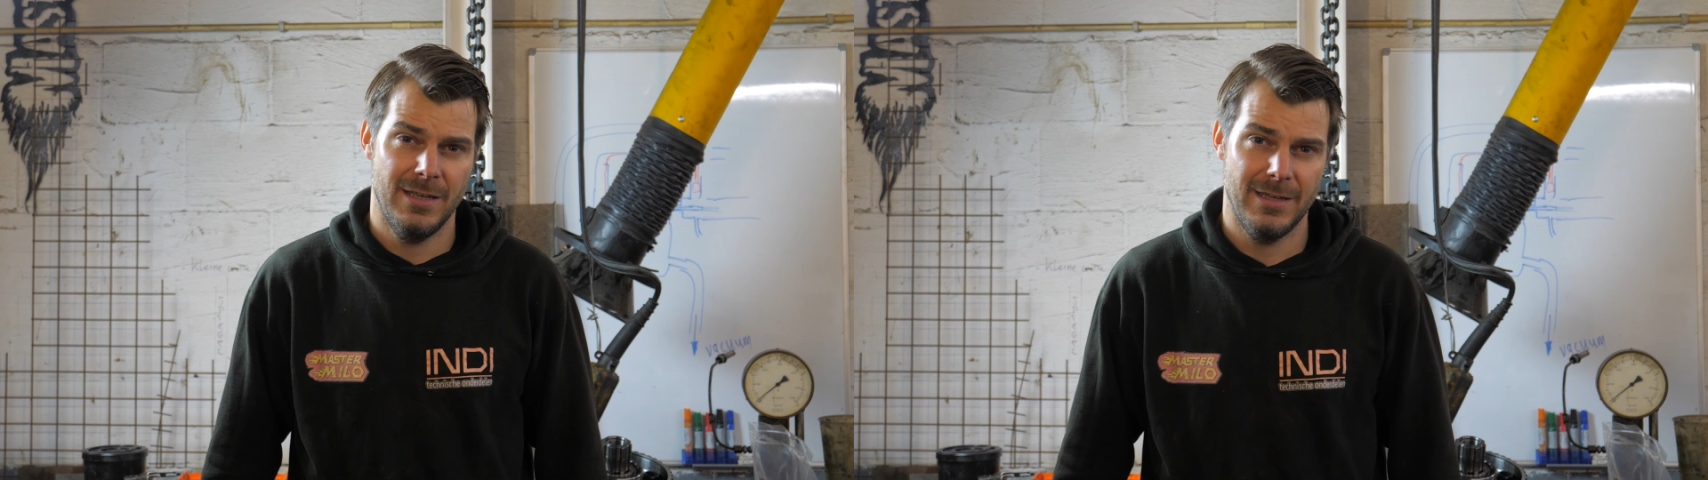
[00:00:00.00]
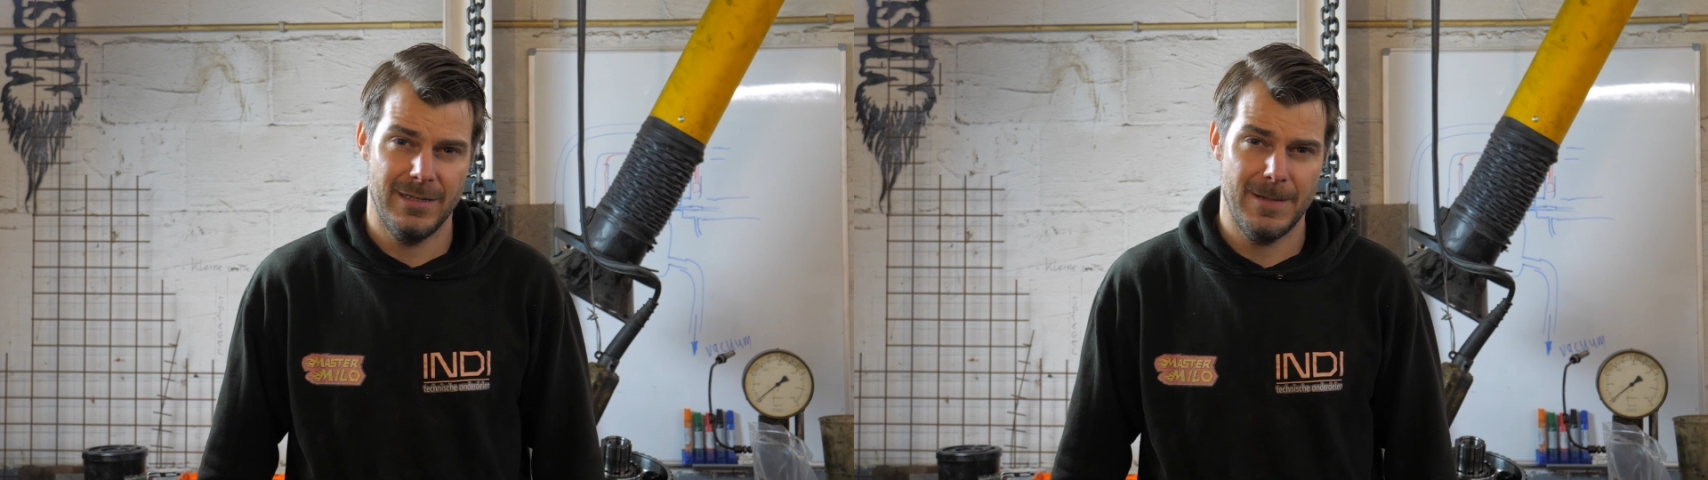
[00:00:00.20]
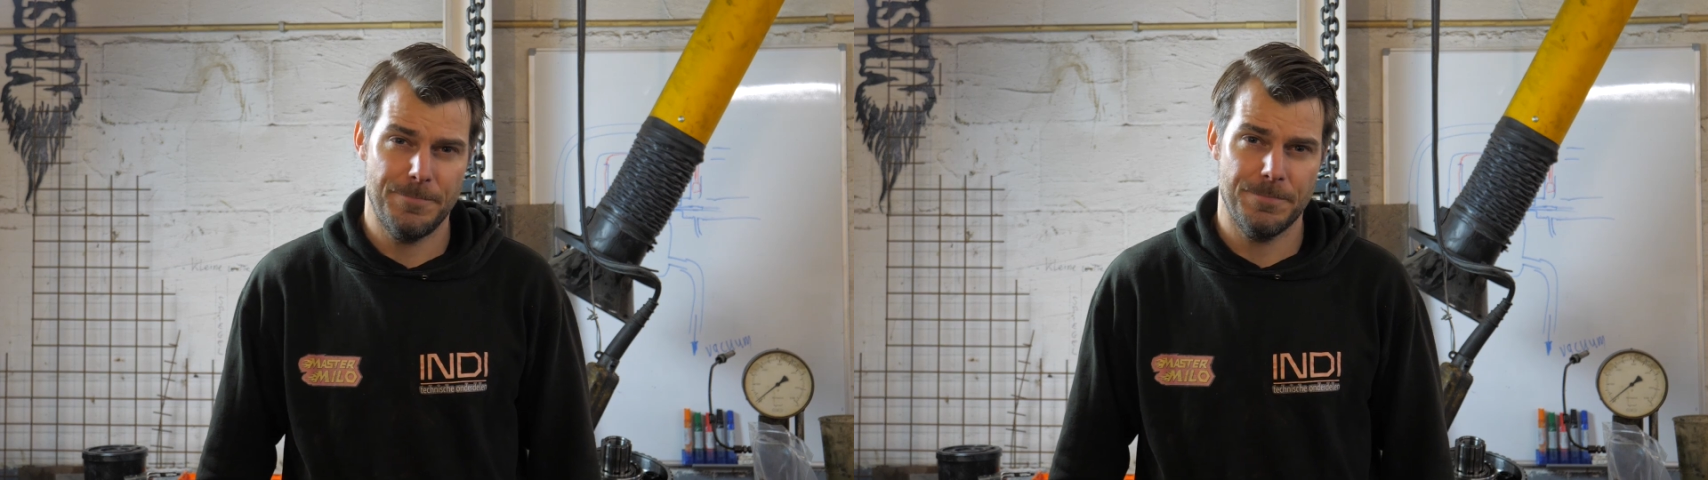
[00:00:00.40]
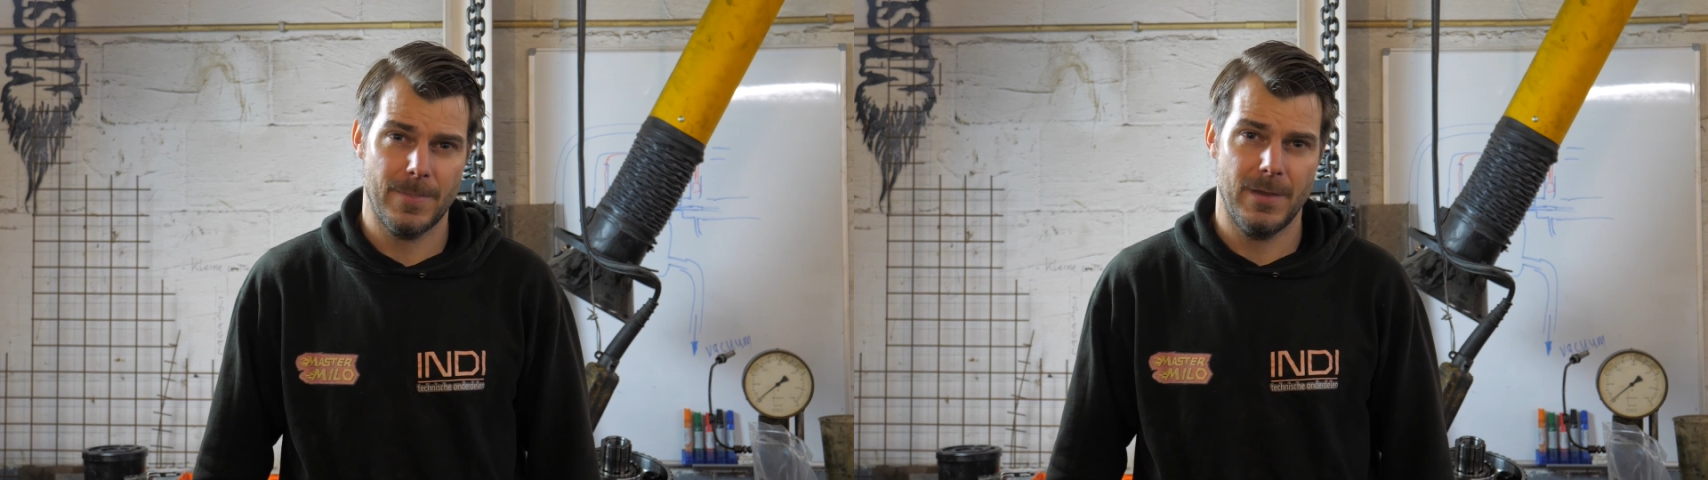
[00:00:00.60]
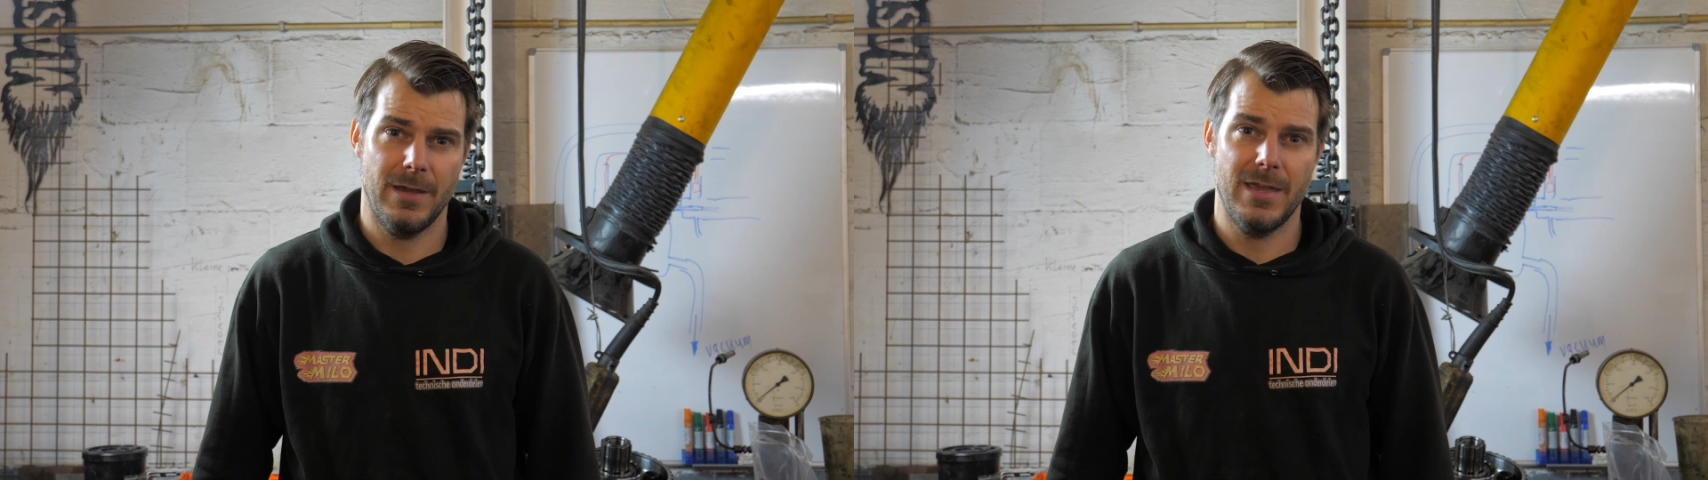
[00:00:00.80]
Um,
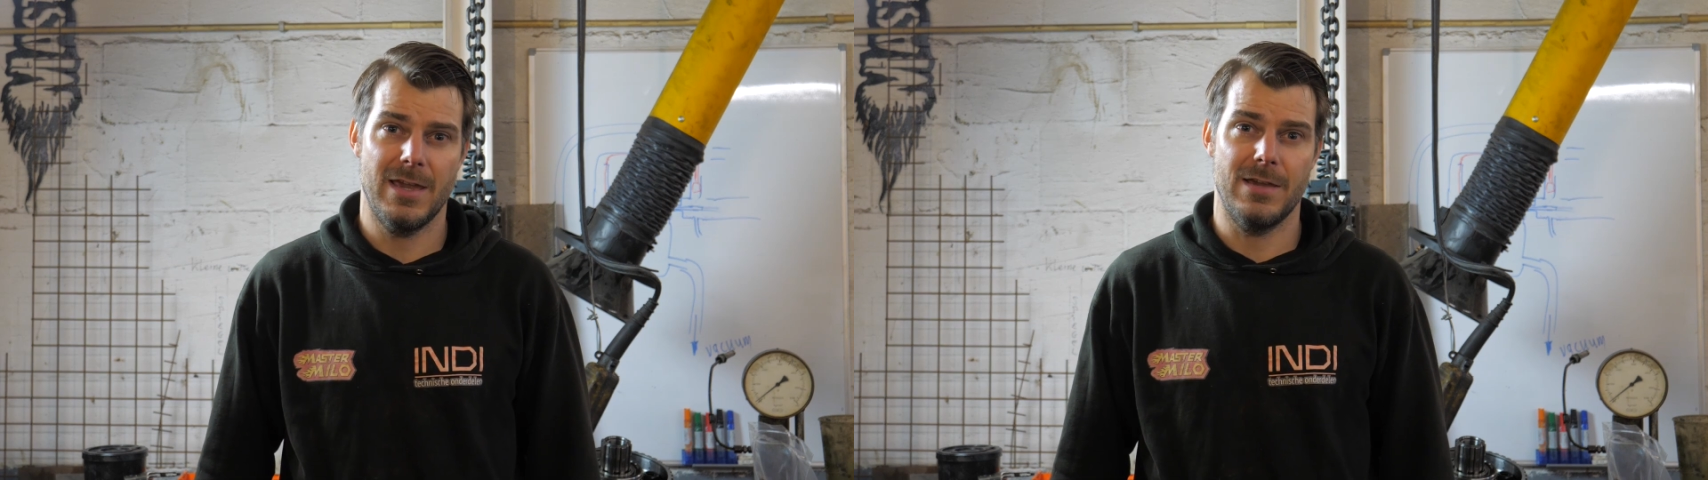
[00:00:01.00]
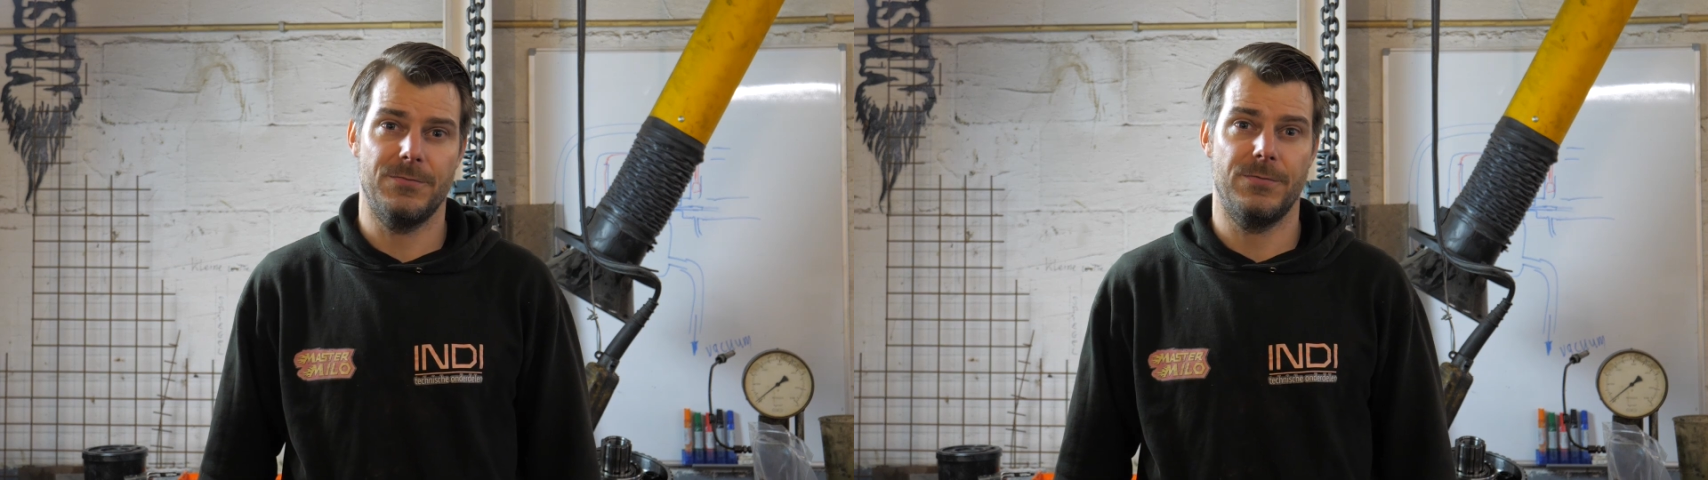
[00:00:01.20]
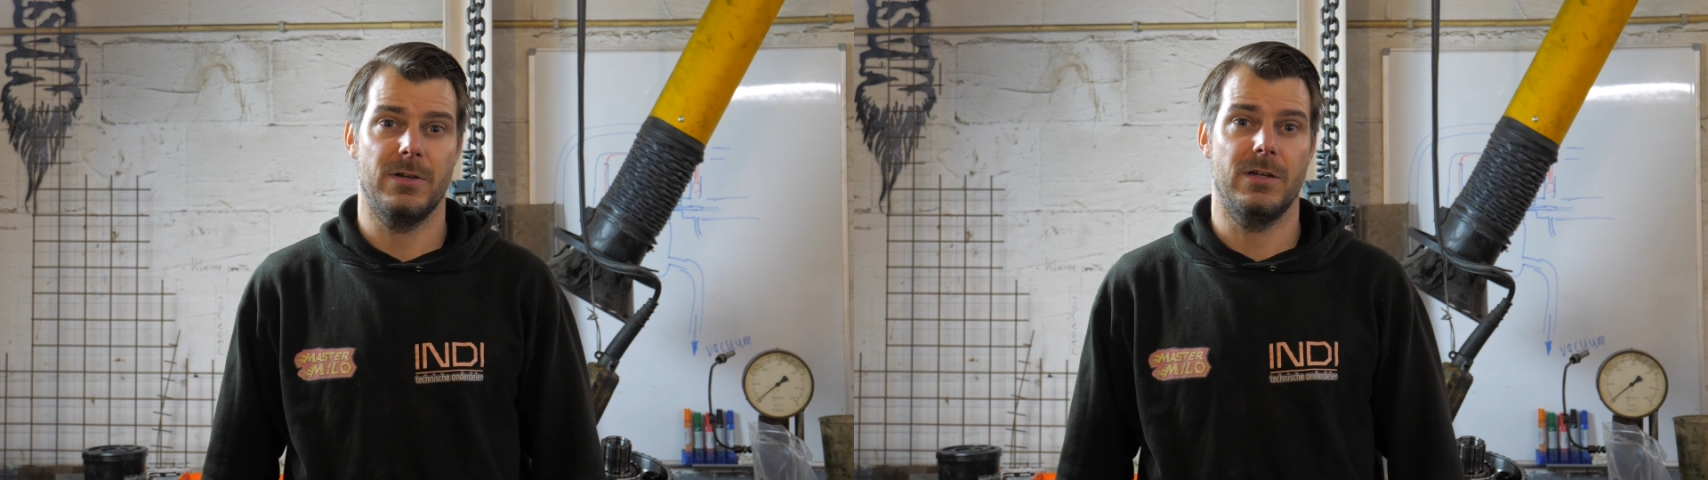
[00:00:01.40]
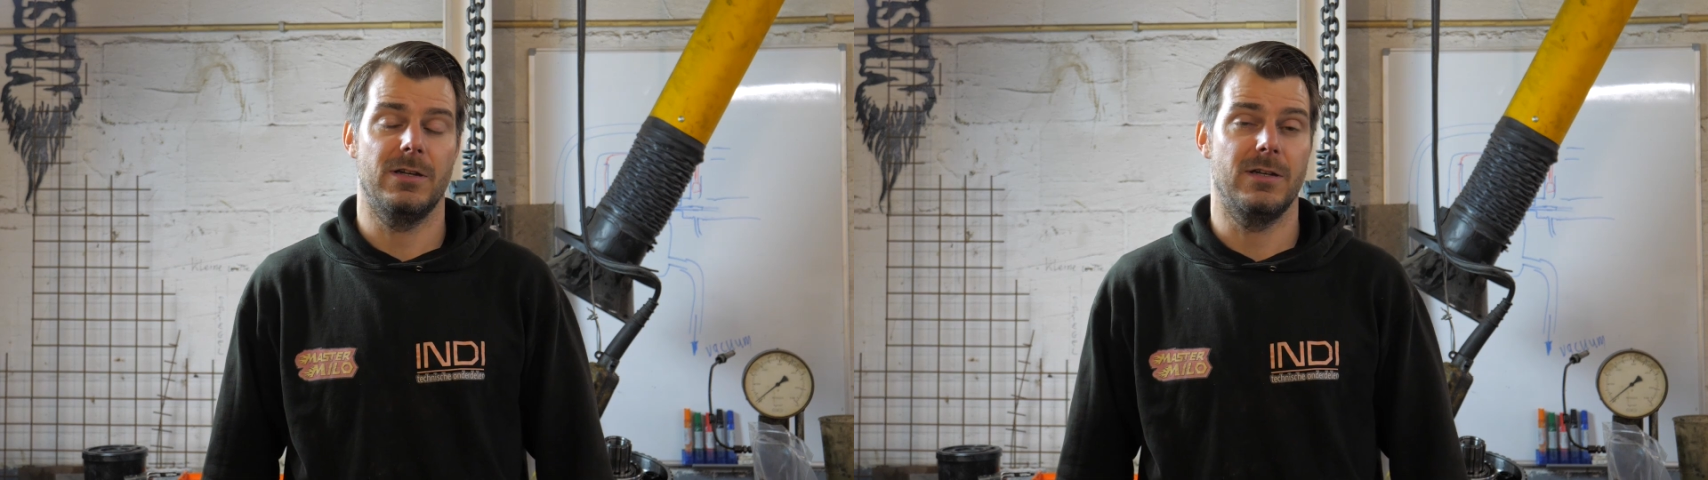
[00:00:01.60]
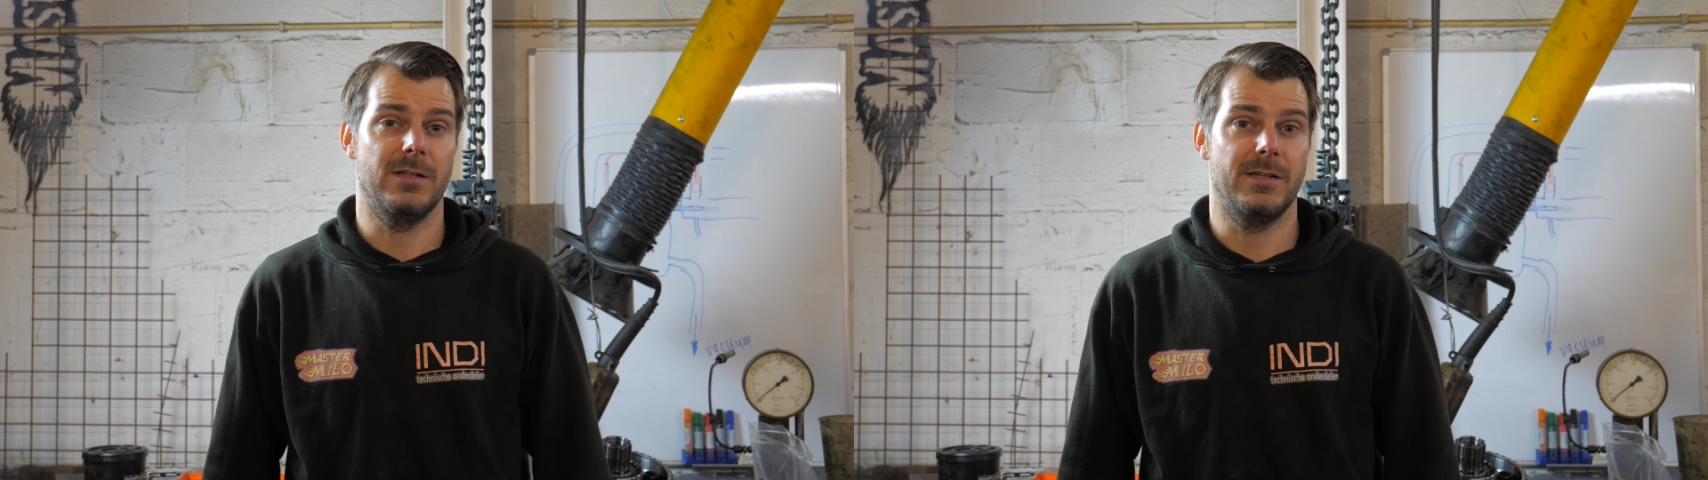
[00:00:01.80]
I have
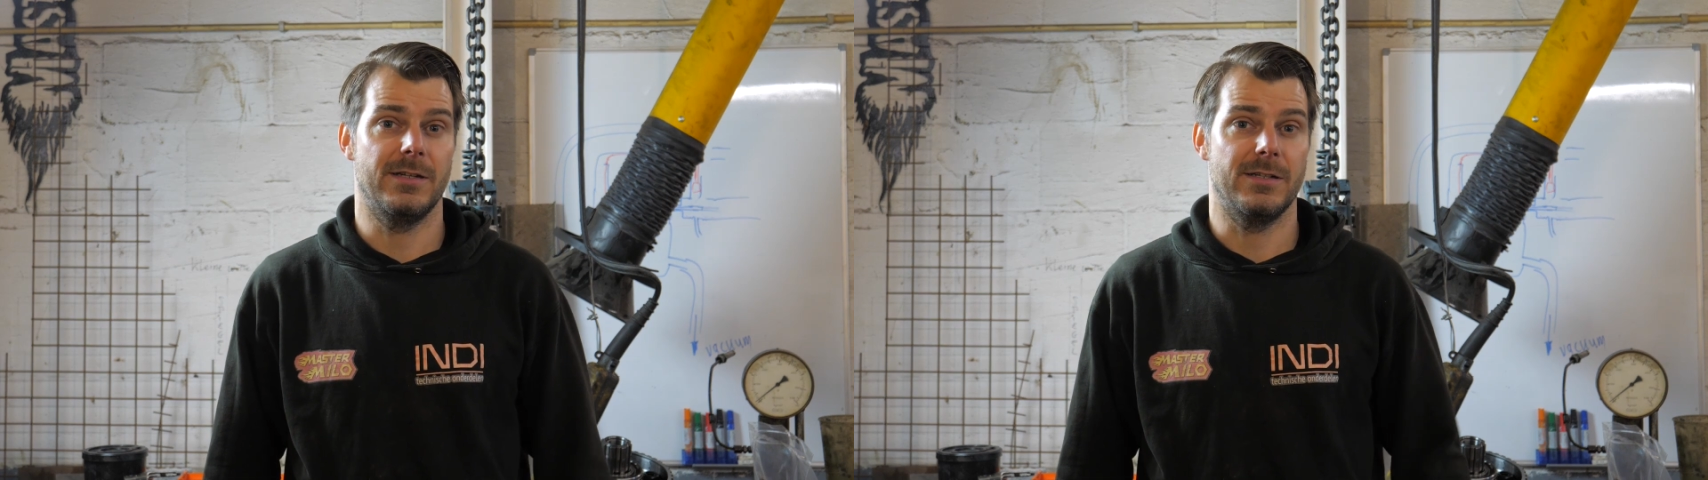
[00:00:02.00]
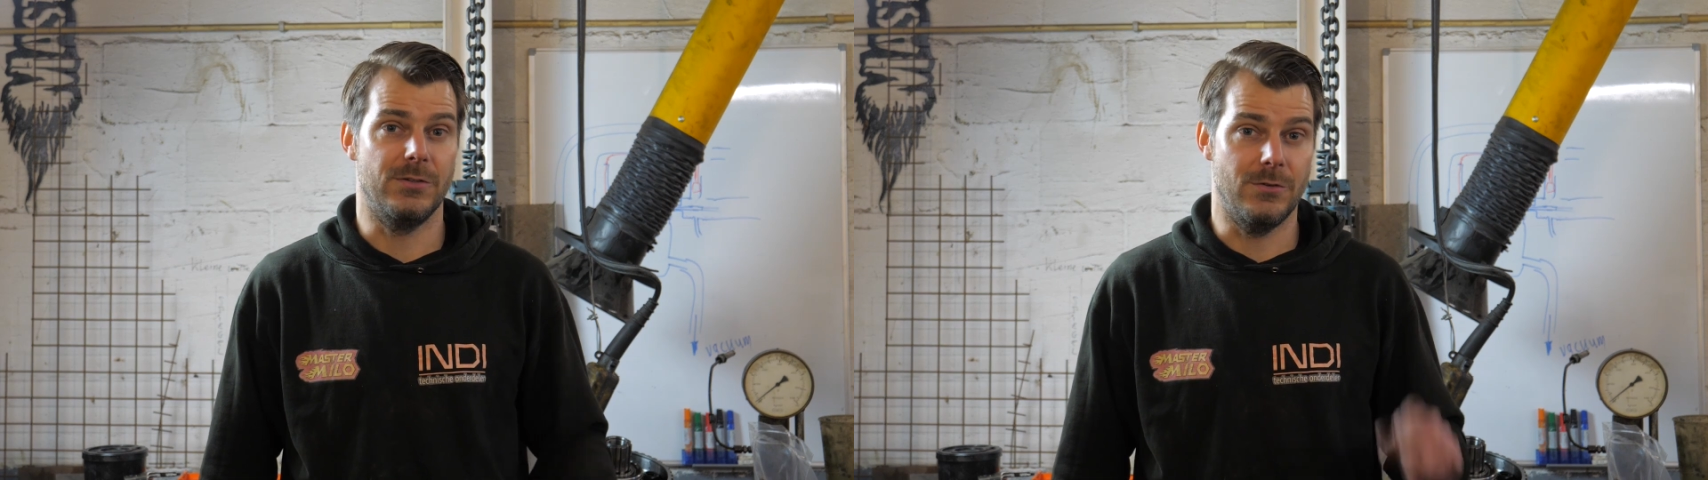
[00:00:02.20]
uh,